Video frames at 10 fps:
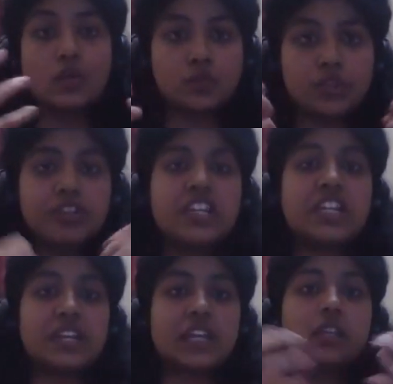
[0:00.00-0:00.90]
would
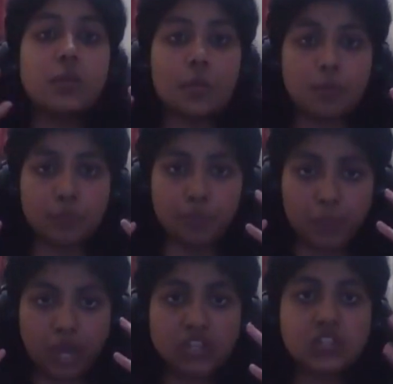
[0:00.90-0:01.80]
retain
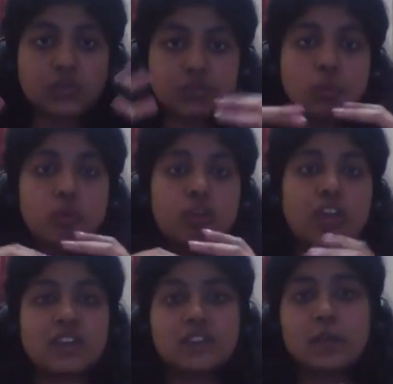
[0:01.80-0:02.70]
much more
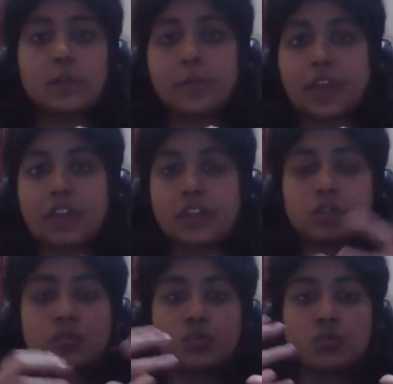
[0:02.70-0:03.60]
as compared
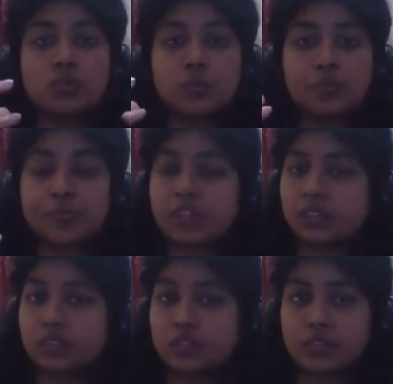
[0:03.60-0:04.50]
to
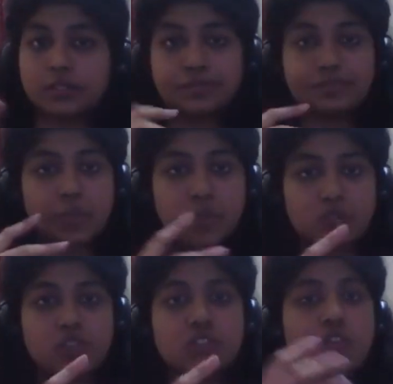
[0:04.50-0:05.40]
the
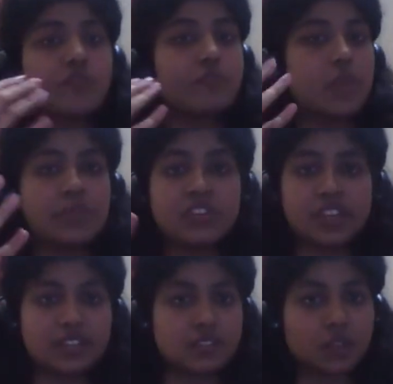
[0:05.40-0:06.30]
process of
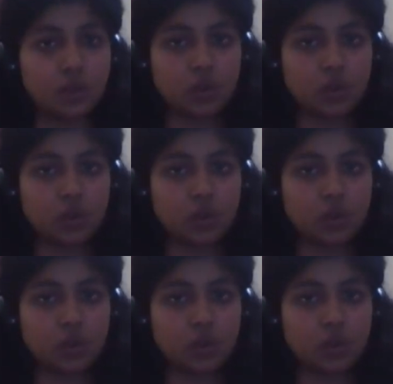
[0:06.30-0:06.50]
memorizing